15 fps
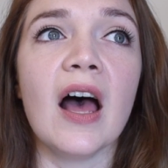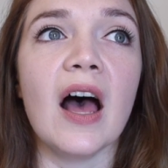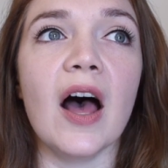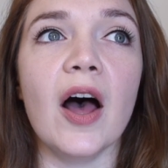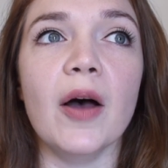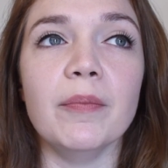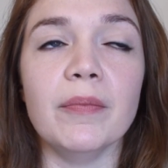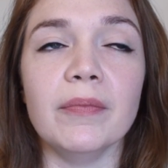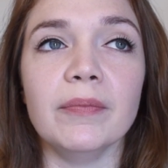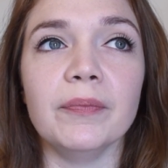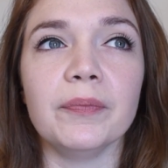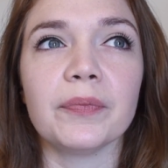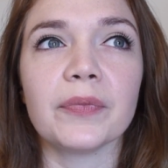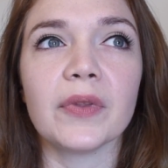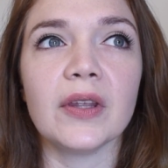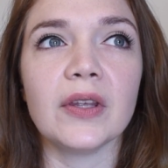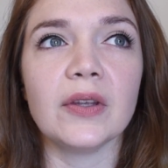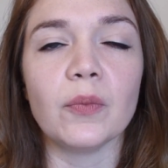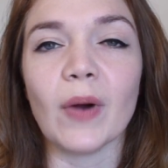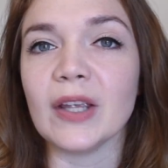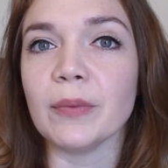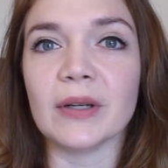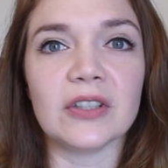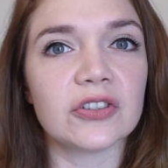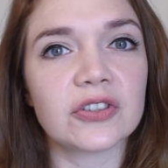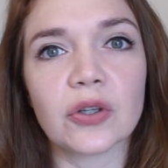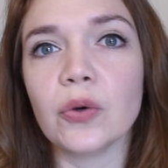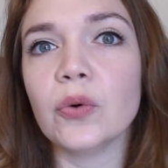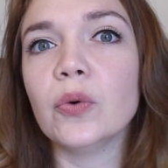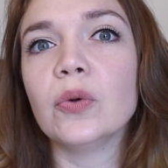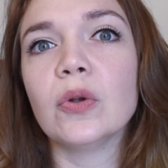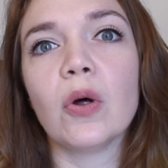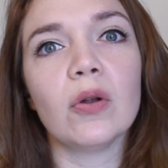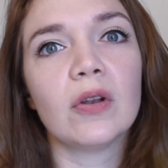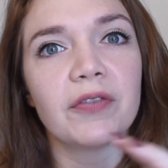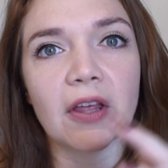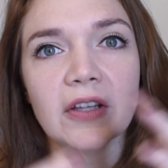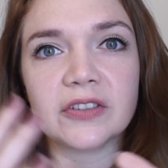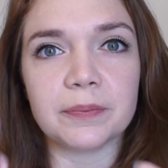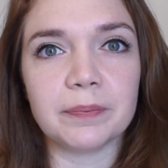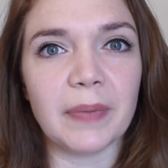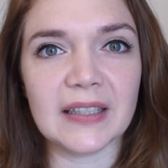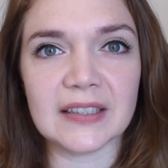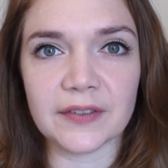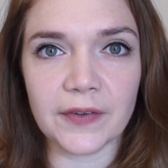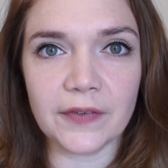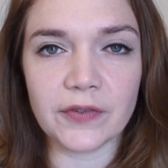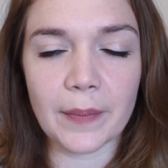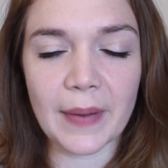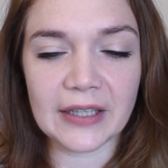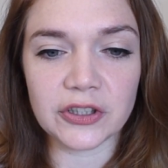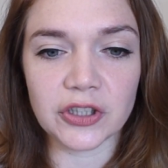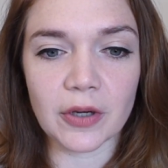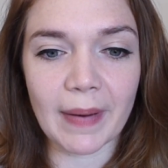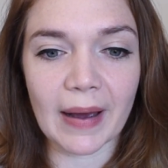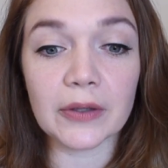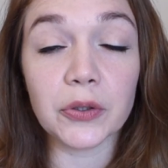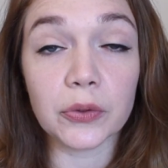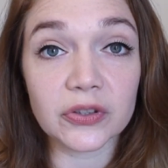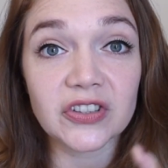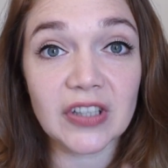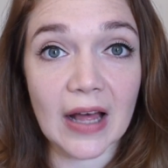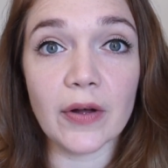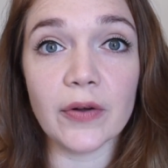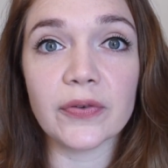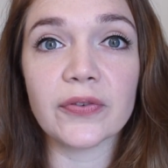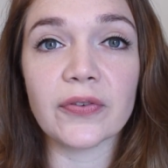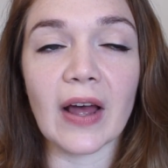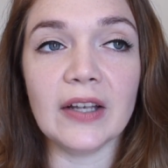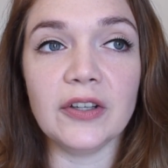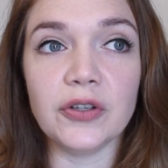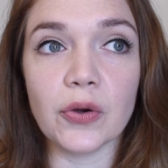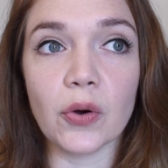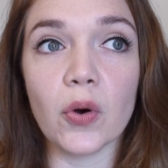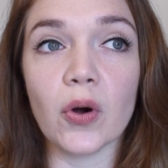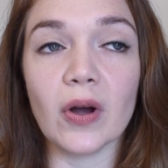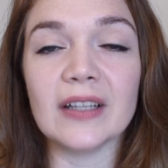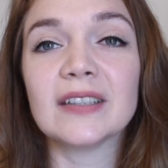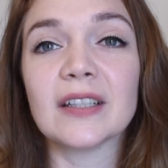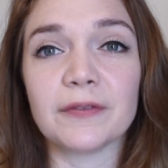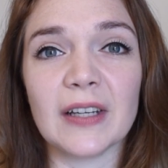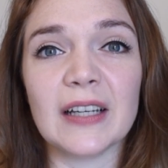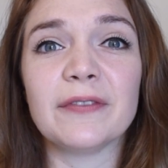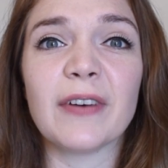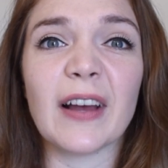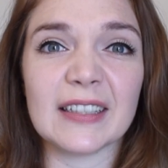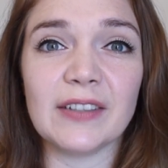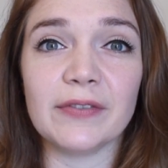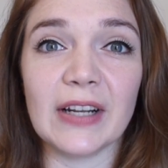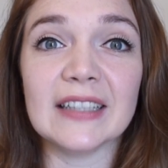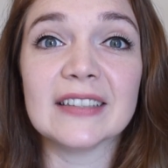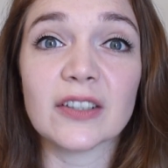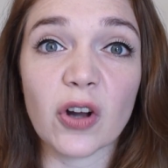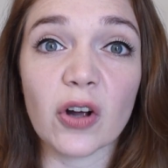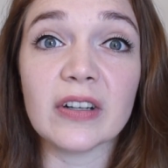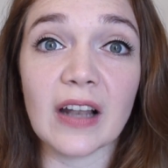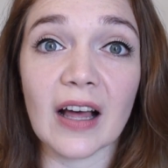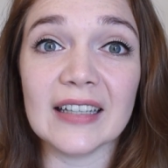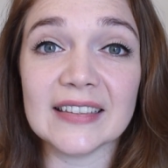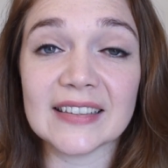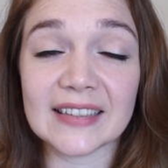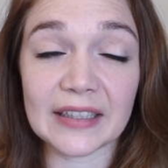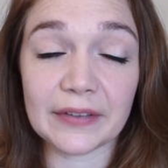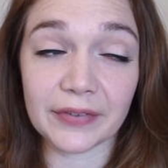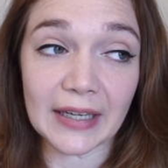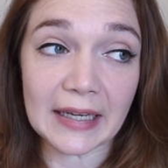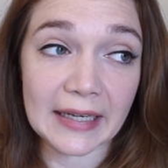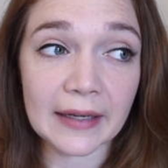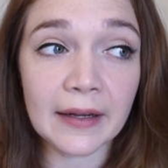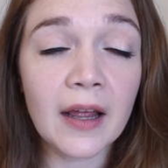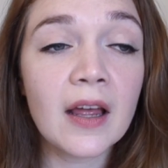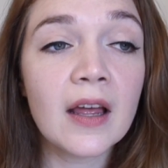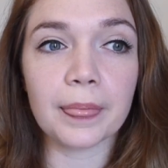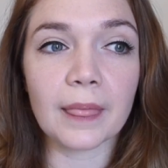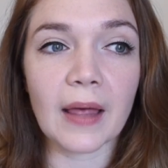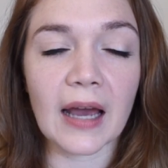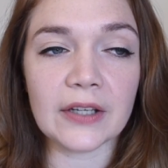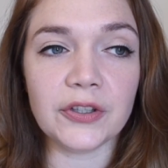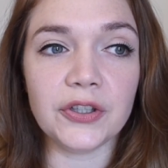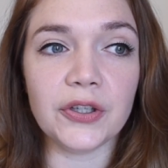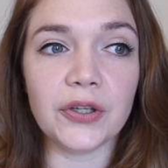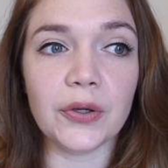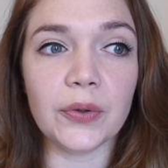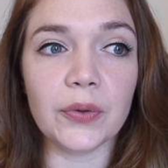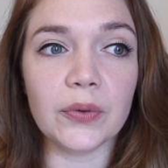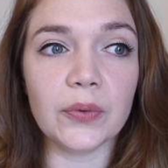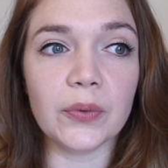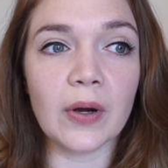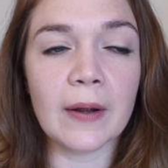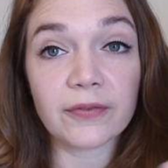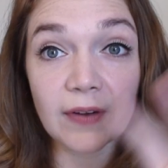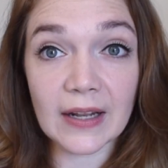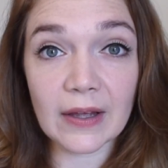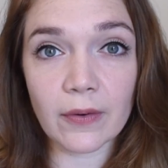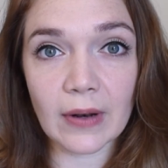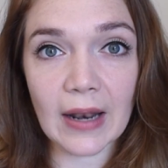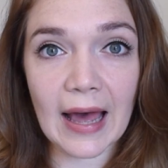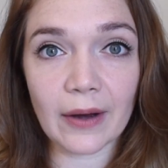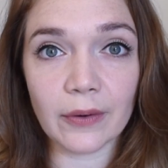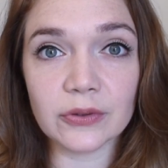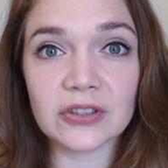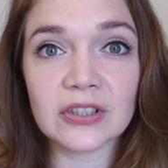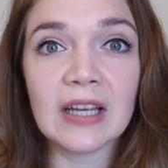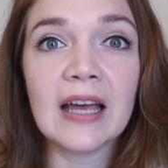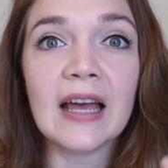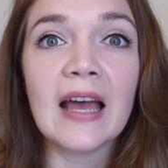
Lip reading: where you went to school, all of those bits of information about yourself, and effectively it's an online CV. And you fill it all out